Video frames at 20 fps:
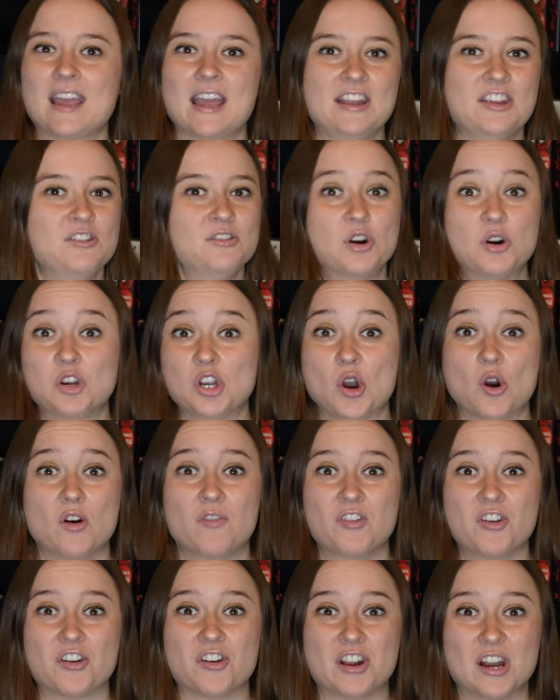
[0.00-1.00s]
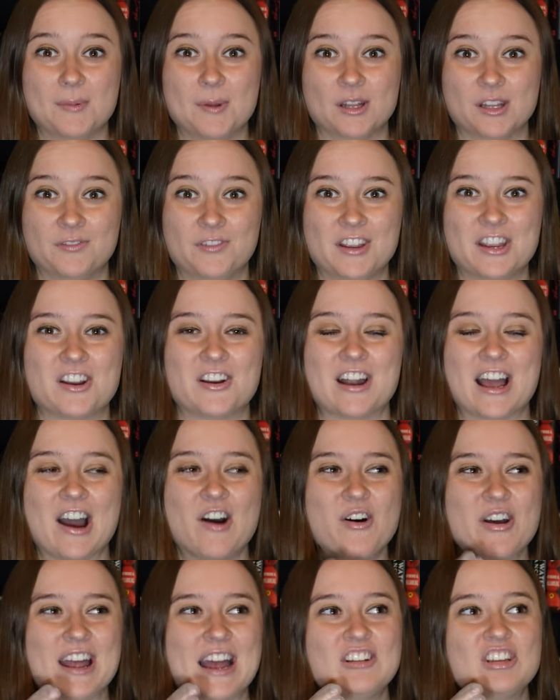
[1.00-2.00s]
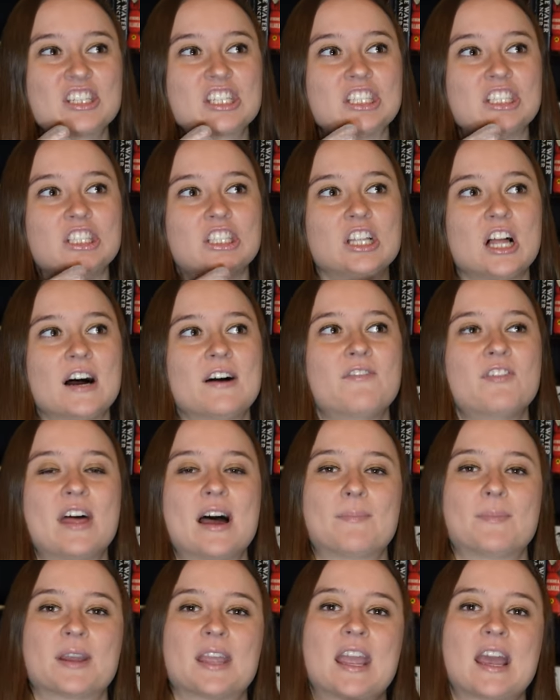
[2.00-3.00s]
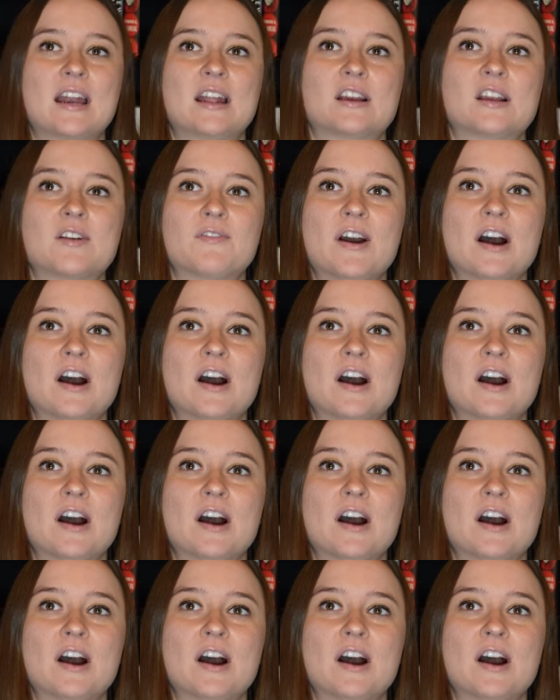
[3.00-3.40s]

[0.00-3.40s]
and you don't know if you're going to be able to figure it out. And I just love that mechanic of